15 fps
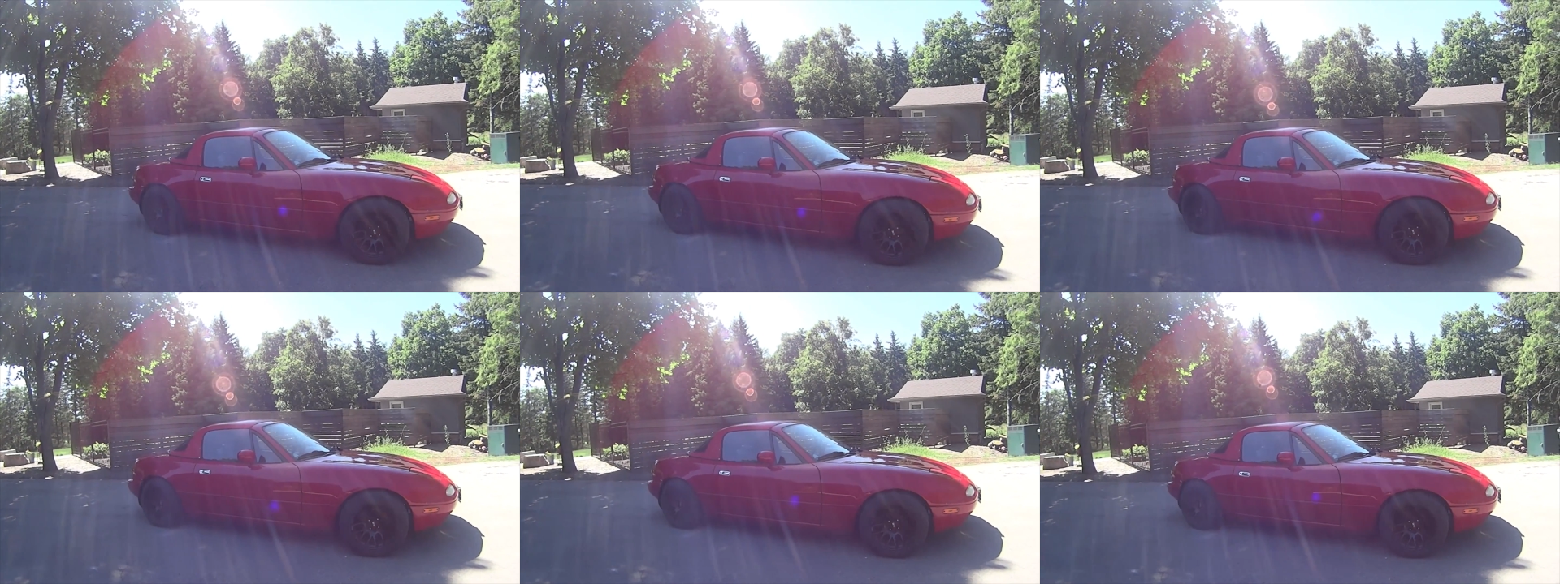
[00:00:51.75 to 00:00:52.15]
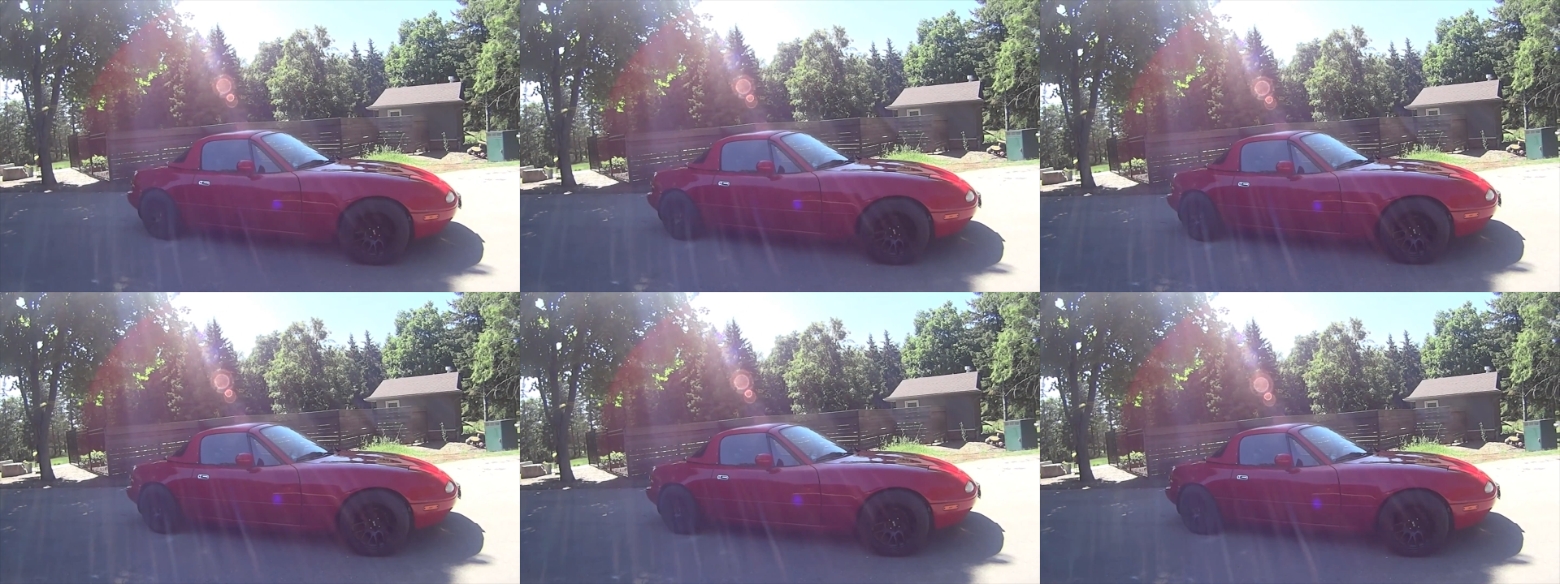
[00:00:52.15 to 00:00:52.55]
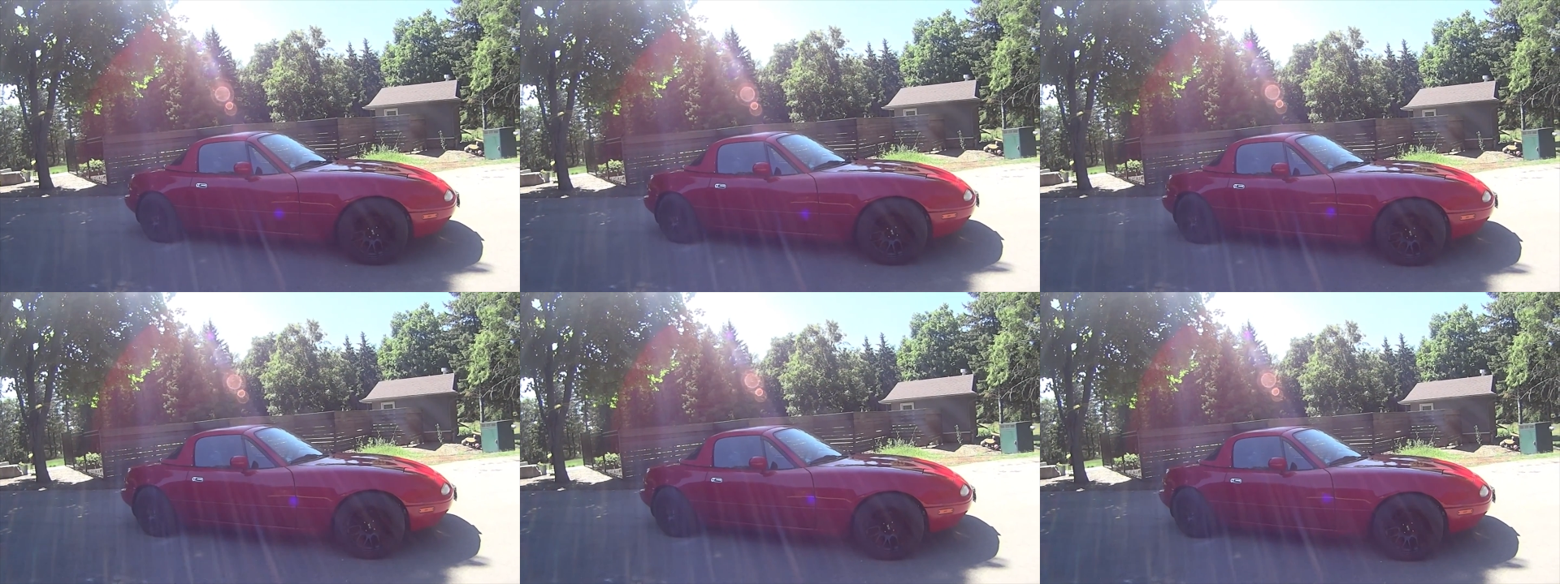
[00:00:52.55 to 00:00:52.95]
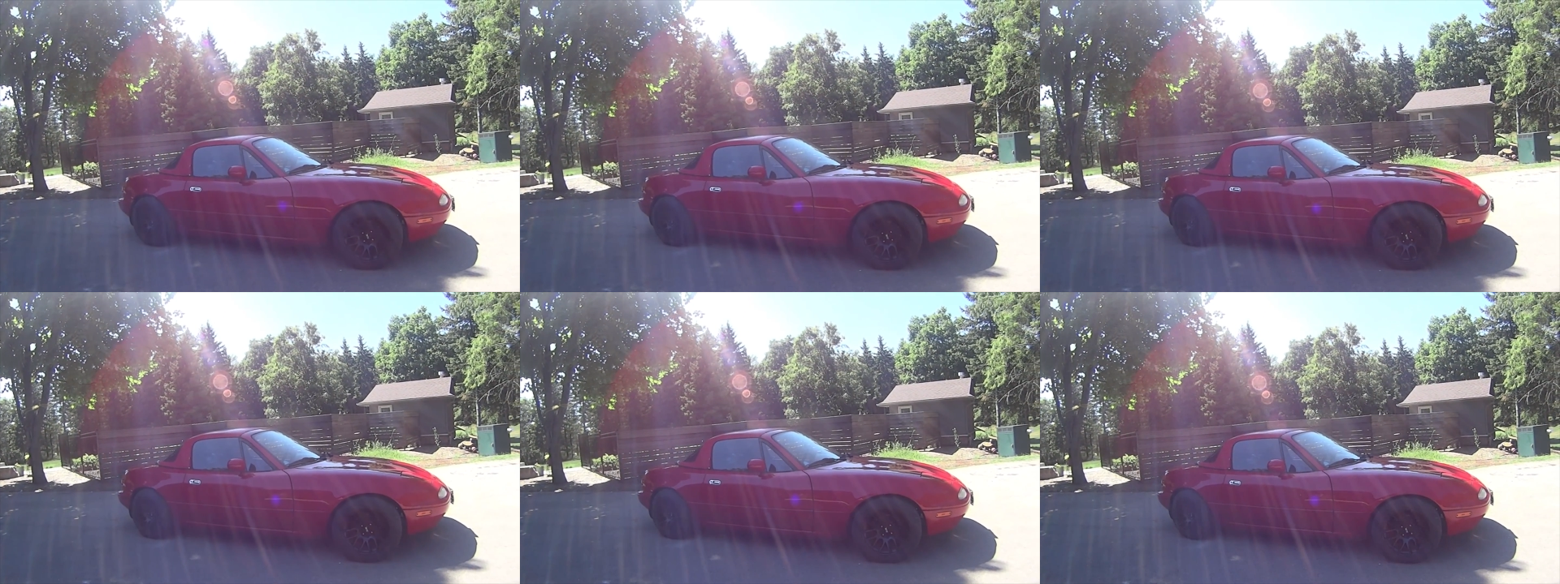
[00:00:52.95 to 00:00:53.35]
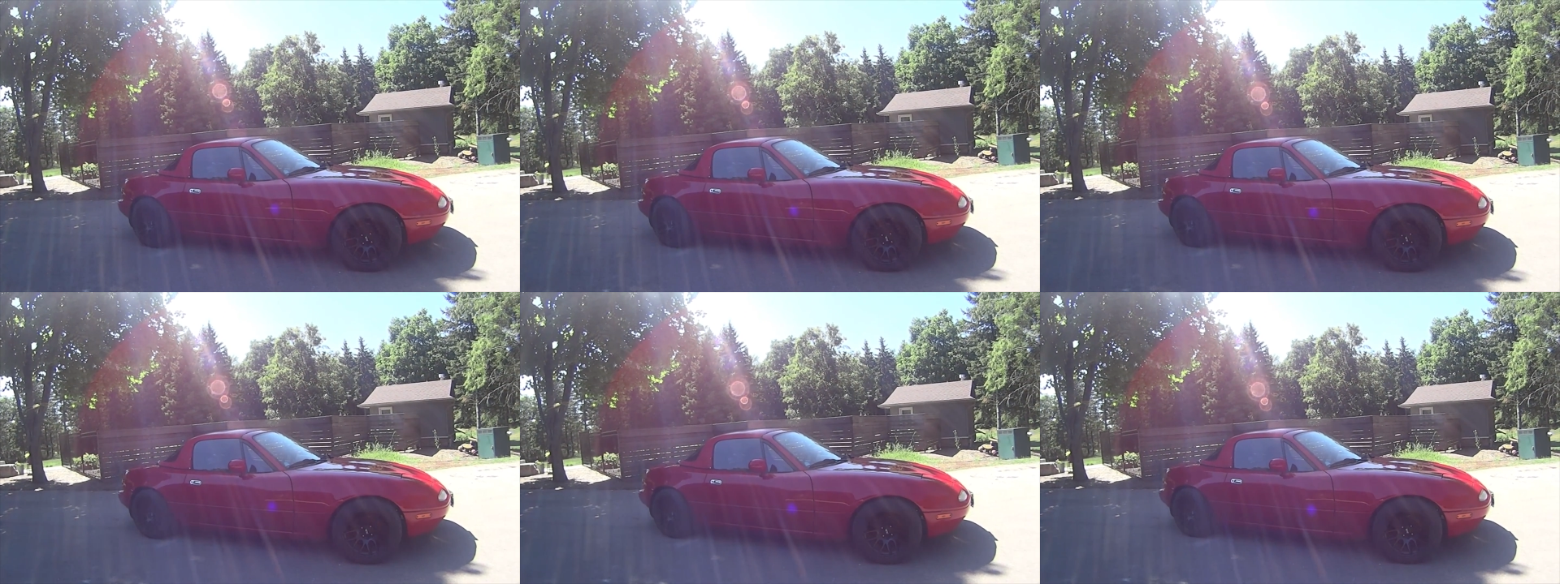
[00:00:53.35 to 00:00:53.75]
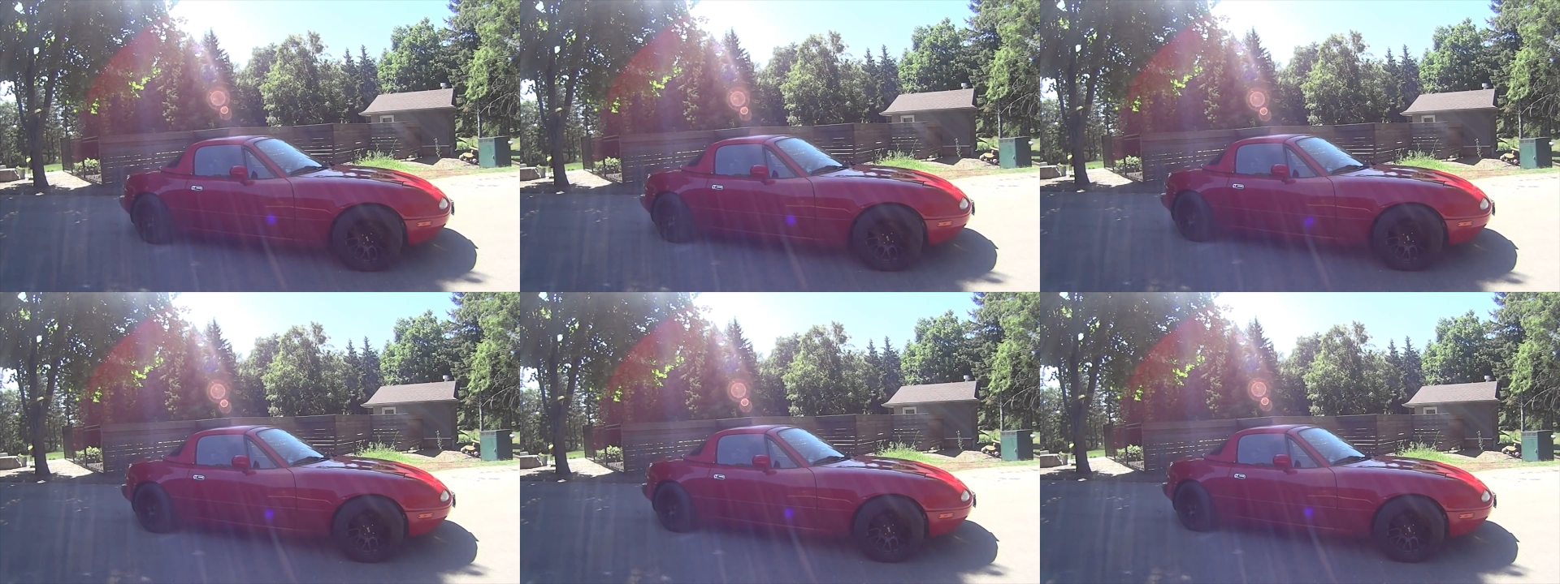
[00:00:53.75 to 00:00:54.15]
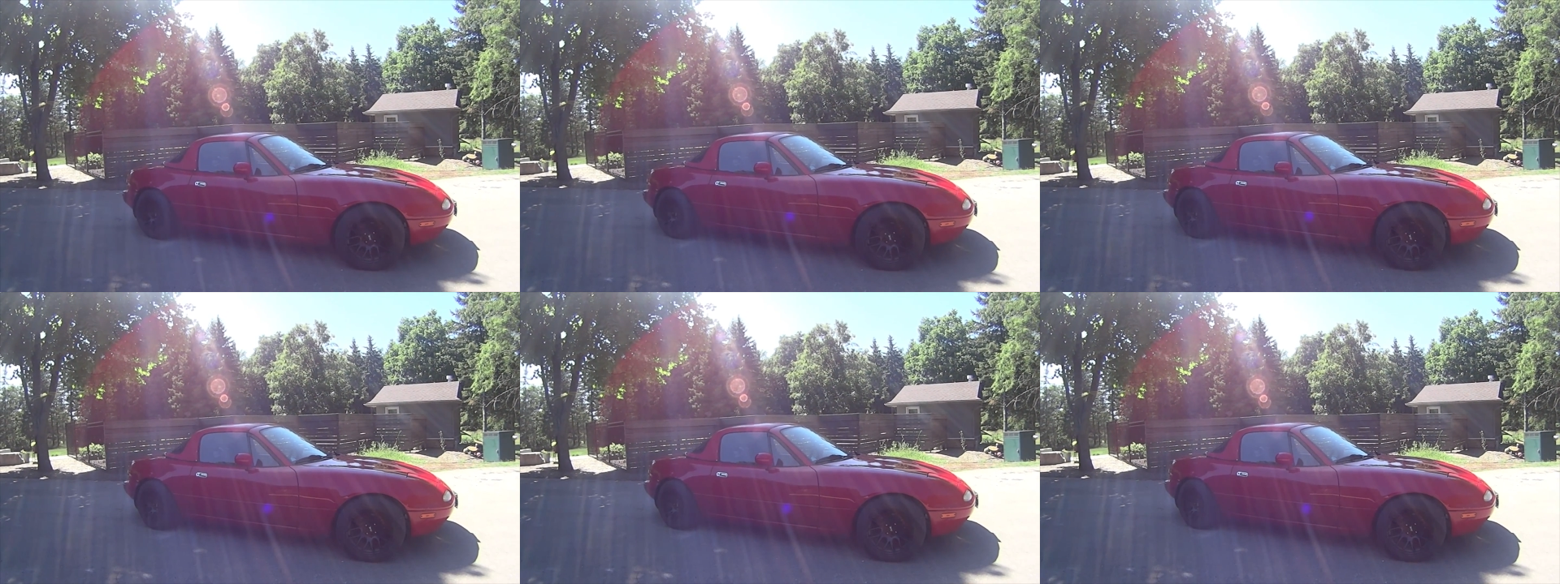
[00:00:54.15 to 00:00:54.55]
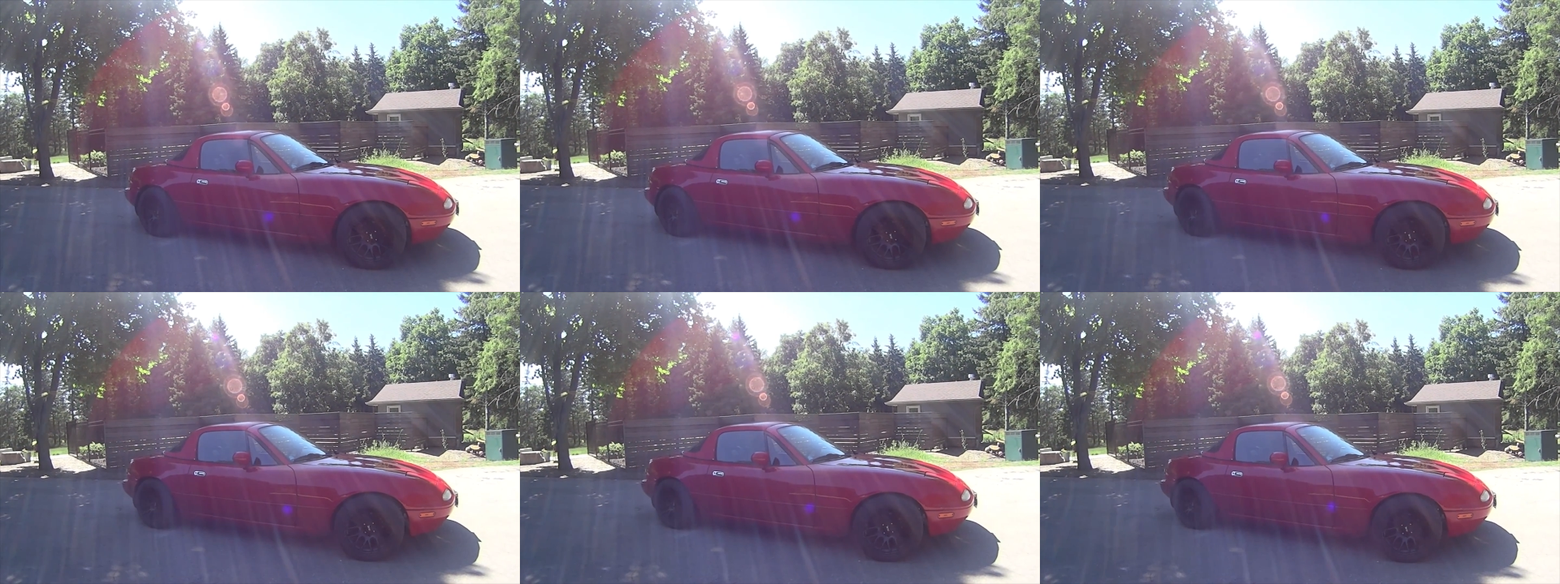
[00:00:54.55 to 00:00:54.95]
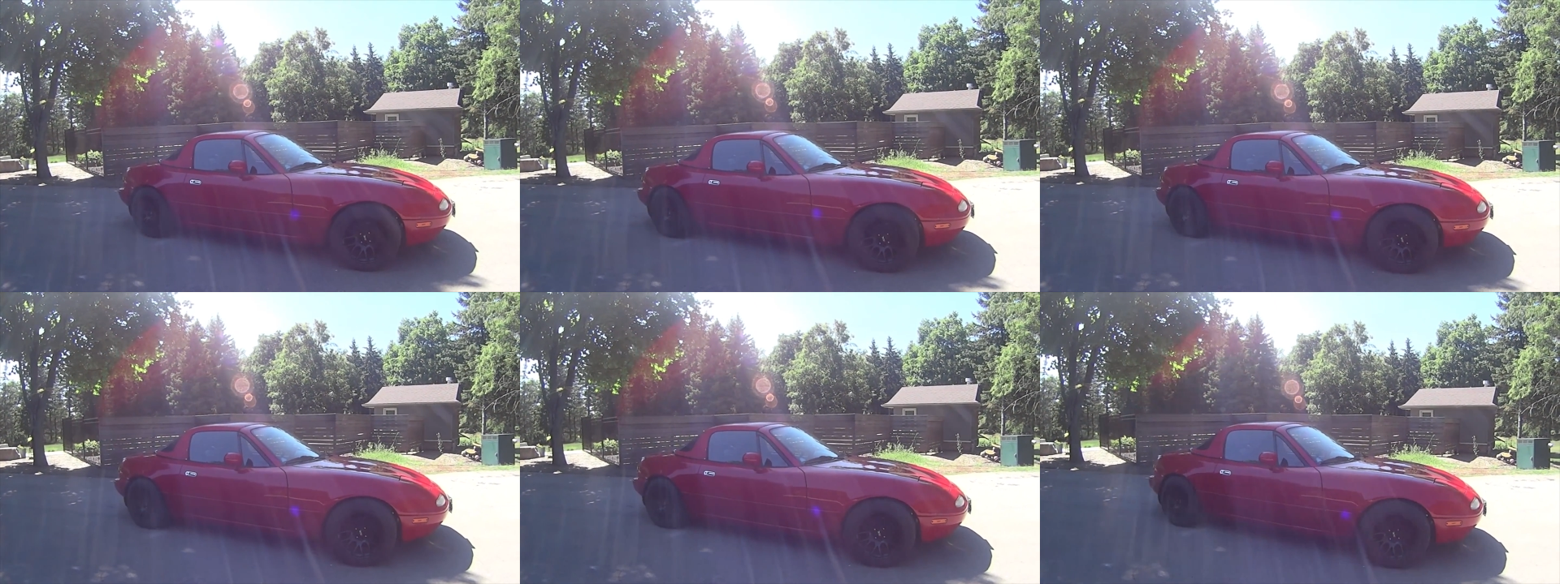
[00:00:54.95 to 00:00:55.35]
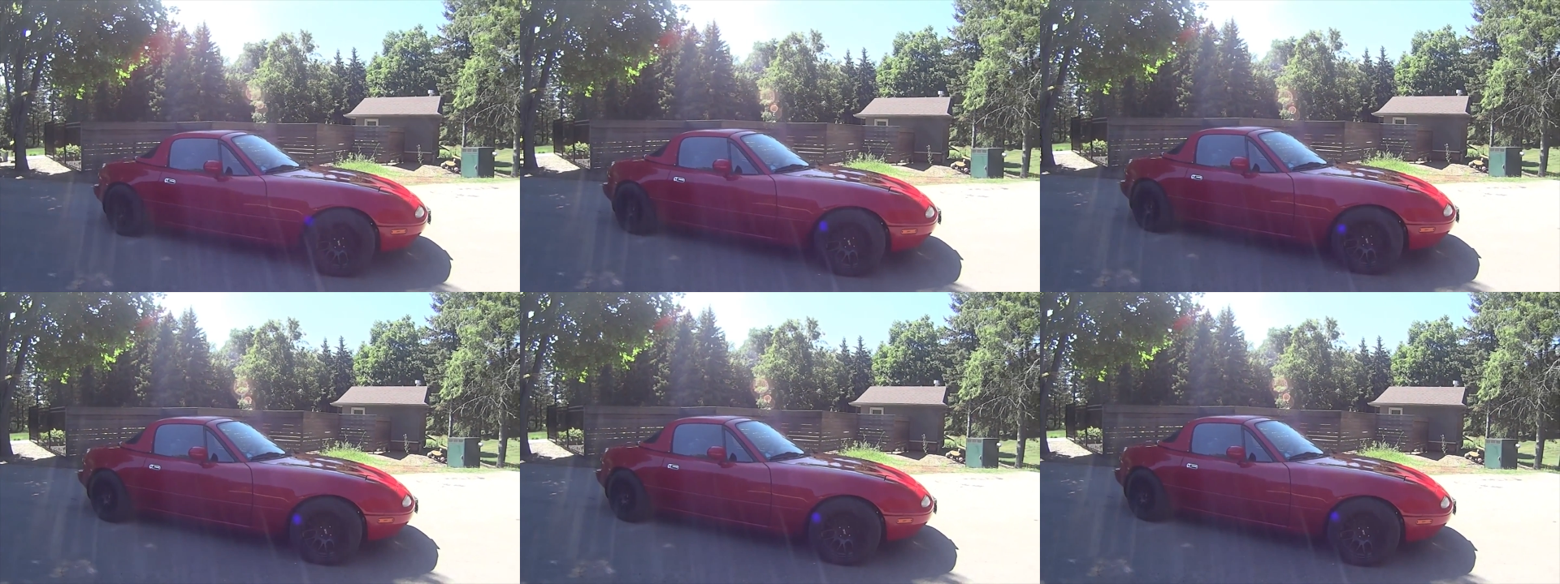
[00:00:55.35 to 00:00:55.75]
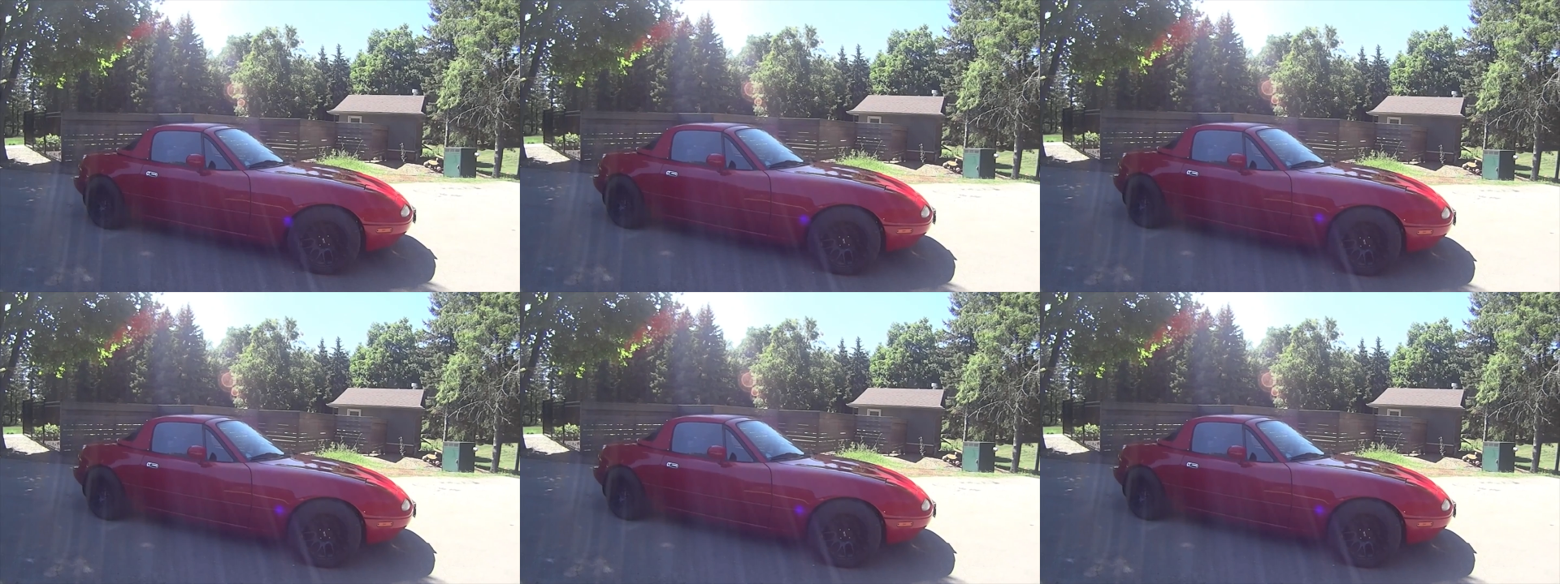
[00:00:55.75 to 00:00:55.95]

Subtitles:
Nobody's mouth can be seen.